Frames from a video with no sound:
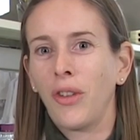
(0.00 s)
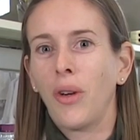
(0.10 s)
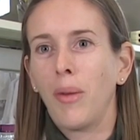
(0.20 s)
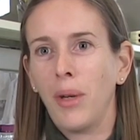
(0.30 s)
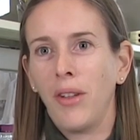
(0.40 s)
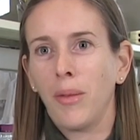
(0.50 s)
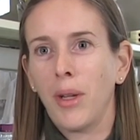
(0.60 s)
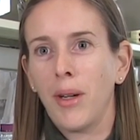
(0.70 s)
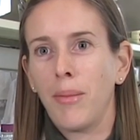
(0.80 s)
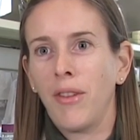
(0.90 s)
So our brains are
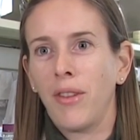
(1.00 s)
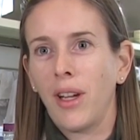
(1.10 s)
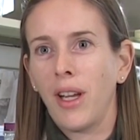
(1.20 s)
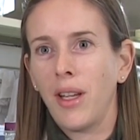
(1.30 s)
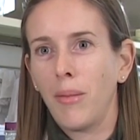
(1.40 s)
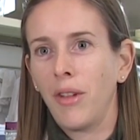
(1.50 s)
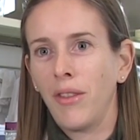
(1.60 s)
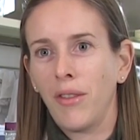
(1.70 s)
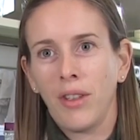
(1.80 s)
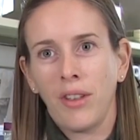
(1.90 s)
made up of a number
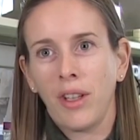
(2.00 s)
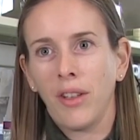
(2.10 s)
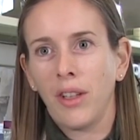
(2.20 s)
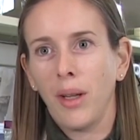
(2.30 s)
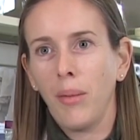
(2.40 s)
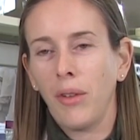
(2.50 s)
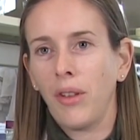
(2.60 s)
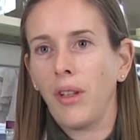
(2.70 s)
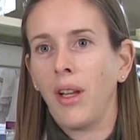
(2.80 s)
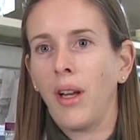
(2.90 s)
of different cell
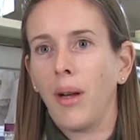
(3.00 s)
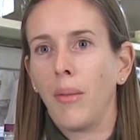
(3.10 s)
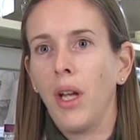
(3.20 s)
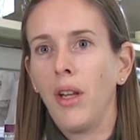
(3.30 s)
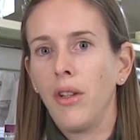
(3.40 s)
types, um,